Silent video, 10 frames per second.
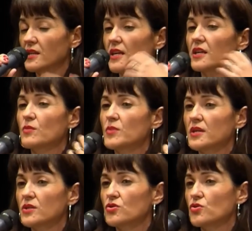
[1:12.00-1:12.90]
it can be
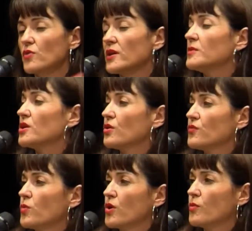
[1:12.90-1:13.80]
extremely
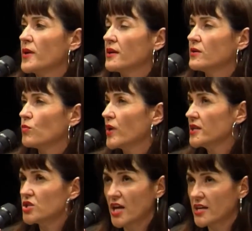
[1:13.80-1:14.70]
overwhelming when
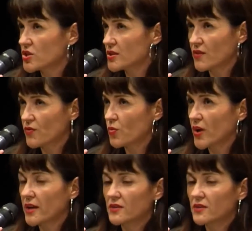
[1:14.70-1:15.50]
it changes every week.